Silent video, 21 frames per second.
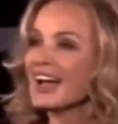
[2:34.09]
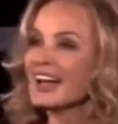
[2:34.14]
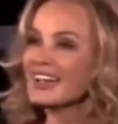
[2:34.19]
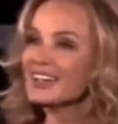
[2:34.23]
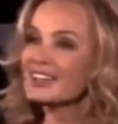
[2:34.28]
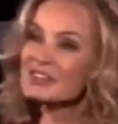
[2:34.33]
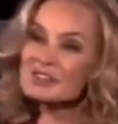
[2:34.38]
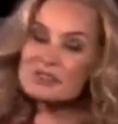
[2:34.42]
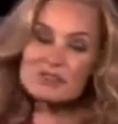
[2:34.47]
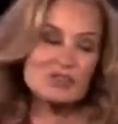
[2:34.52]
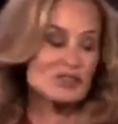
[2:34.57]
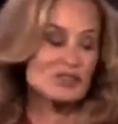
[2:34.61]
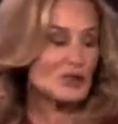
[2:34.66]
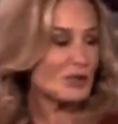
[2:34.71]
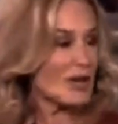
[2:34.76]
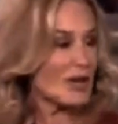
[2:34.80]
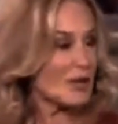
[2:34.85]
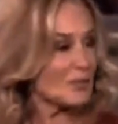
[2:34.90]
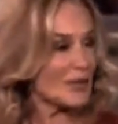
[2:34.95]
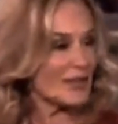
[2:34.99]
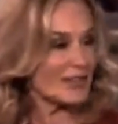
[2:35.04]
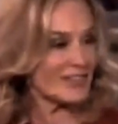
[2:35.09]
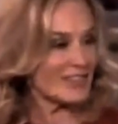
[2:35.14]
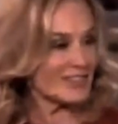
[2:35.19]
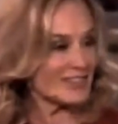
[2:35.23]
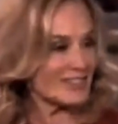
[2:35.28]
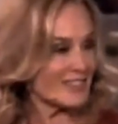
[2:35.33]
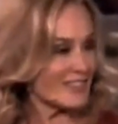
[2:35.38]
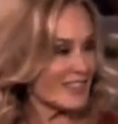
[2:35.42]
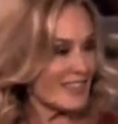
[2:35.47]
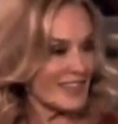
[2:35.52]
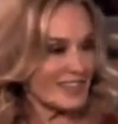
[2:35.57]
and you showed up at
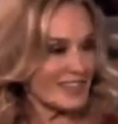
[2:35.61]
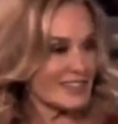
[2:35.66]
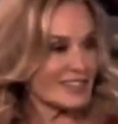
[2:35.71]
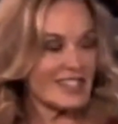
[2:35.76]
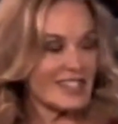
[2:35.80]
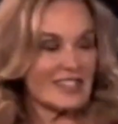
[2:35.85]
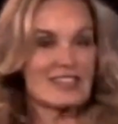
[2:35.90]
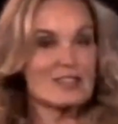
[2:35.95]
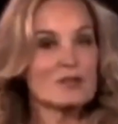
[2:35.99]
these things.